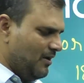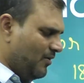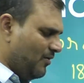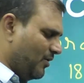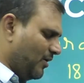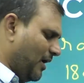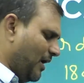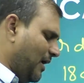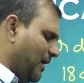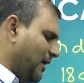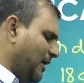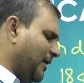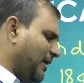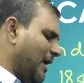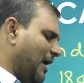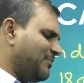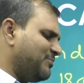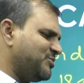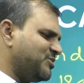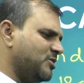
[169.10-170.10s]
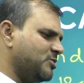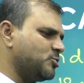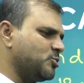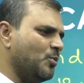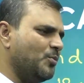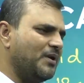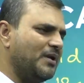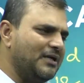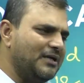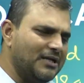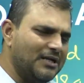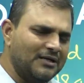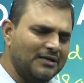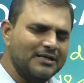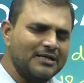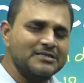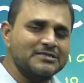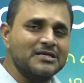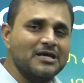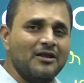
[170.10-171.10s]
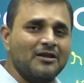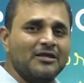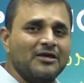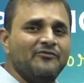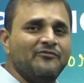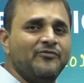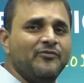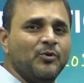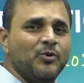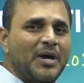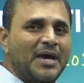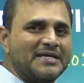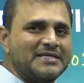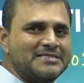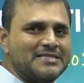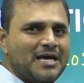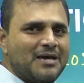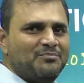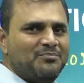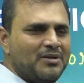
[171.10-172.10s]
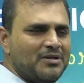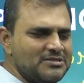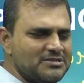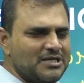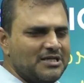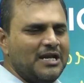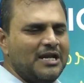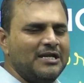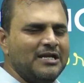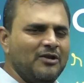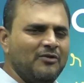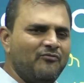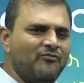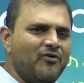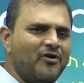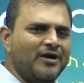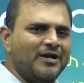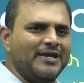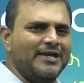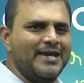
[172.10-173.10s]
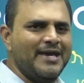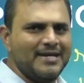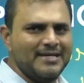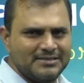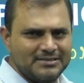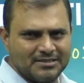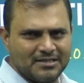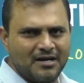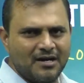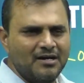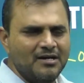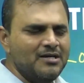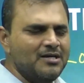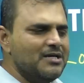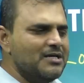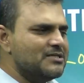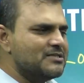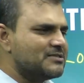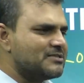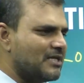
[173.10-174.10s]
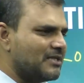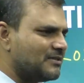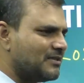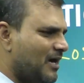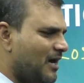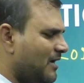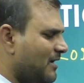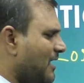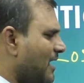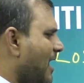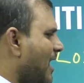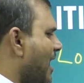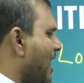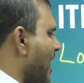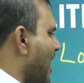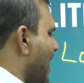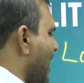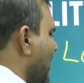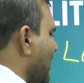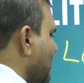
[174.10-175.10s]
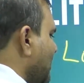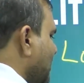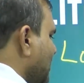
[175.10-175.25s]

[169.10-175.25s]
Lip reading: Okay, he captured so many territories. I'll give few examples. In 1848, Satara.